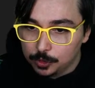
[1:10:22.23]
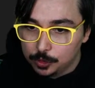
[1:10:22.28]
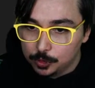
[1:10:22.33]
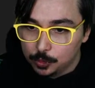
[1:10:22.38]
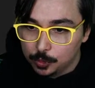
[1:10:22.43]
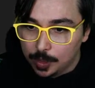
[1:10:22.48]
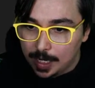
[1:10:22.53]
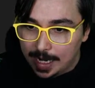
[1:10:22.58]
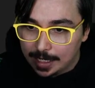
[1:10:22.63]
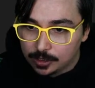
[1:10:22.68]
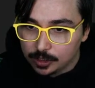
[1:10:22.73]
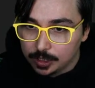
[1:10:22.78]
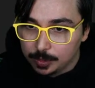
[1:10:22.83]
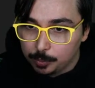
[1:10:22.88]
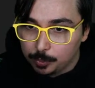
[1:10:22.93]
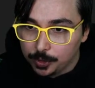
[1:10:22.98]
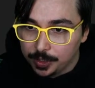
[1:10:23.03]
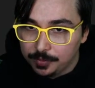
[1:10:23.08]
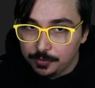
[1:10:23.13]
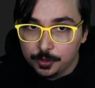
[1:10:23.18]
to actually
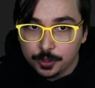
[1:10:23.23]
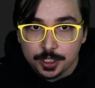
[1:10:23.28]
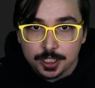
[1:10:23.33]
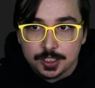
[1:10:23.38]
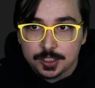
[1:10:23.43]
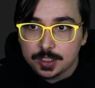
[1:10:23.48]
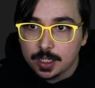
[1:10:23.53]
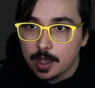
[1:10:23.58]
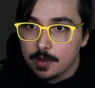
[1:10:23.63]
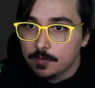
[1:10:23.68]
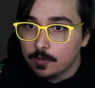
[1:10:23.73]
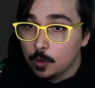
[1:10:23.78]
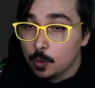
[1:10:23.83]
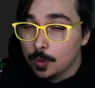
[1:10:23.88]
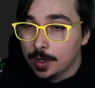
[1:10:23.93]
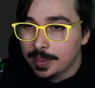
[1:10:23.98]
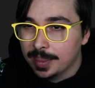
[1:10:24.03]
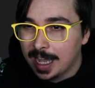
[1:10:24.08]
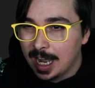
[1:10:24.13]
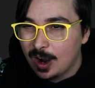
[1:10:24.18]
preview this stuff
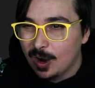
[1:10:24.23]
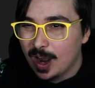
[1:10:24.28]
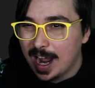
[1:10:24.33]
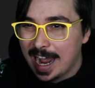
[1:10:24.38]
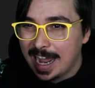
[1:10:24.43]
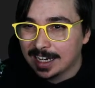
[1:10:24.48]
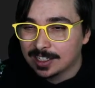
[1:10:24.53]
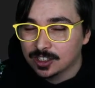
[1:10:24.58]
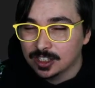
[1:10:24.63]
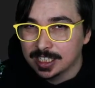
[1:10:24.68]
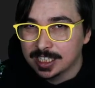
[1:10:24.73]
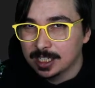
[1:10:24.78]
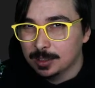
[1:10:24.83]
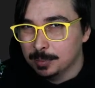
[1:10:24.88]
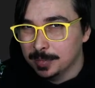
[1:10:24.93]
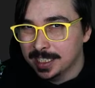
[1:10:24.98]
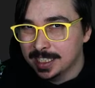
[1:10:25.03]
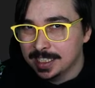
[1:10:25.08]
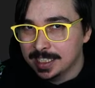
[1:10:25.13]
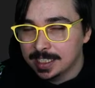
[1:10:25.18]
without actually
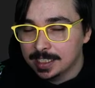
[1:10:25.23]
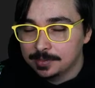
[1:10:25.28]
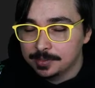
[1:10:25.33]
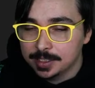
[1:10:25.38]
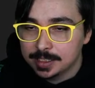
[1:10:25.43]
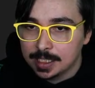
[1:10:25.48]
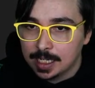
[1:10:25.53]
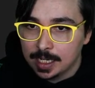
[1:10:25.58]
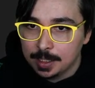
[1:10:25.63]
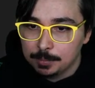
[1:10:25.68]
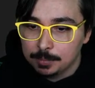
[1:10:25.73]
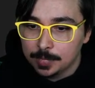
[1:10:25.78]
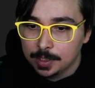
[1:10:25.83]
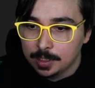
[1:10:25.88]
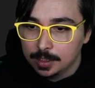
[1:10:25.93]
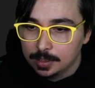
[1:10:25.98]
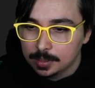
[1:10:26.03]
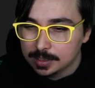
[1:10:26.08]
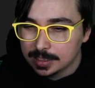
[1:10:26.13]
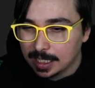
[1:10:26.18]
committing it every time,
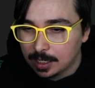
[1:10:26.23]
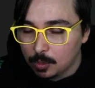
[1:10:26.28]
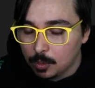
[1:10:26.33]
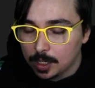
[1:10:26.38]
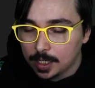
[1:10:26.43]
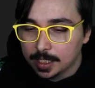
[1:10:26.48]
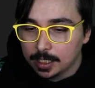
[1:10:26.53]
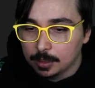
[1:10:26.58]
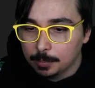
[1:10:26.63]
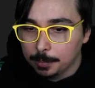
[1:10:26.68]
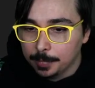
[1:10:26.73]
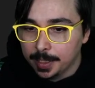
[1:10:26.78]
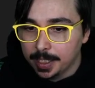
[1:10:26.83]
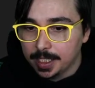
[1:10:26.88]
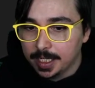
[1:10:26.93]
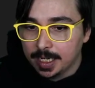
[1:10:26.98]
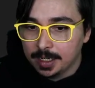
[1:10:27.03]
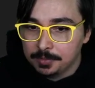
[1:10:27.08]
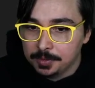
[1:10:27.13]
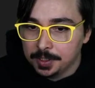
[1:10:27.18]
because I don't want to
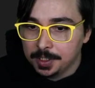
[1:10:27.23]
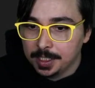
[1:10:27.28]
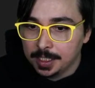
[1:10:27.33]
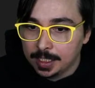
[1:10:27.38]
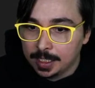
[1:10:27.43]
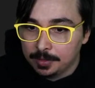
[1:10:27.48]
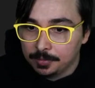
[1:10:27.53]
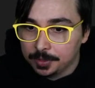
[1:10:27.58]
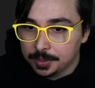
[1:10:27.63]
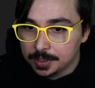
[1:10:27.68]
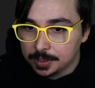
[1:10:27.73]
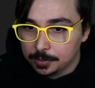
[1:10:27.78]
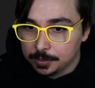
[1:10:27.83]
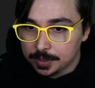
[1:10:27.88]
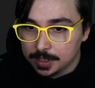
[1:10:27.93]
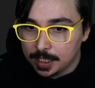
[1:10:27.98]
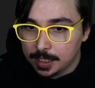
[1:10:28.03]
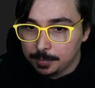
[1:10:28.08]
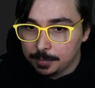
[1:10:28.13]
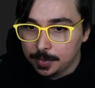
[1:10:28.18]
commit everything every single
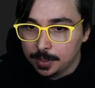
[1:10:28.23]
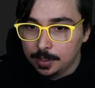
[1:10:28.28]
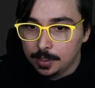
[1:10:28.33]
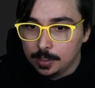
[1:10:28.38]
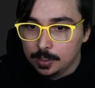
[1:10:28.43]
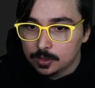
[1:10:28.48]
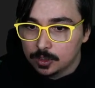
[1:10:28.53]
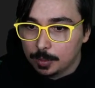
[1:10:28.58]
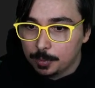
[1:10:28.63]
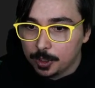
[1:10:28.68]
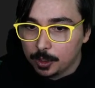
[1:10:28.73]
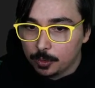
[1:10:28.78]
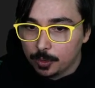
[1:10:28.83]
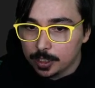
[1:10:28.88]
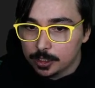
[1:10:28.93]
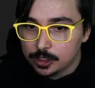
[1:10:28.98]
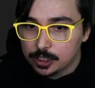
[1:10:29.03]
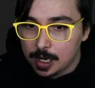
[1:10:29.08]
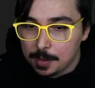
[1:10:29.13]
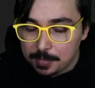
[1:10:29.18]
time. So I'm going to
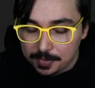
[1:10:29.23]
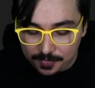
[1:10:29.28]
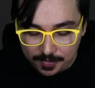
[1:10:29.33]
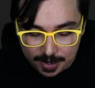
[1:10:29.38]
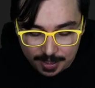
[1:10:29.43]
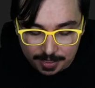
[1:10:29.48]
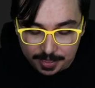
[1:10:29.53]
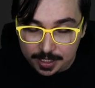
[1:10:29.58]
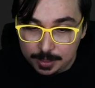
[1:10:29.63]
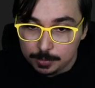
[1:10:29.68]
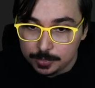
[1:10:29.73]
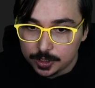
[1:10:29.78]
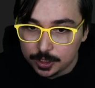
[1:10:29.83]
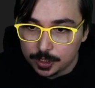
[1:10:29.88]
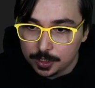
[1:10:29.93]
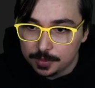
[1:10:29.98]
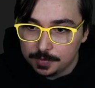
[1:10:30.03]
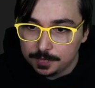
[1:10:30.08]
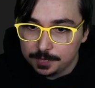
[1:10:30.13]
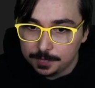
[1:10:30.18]
run Shopify theme
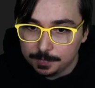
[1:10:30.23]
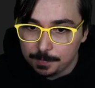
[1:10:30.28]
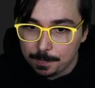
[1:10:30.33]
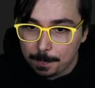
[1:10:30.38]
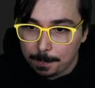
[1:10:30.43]
serve.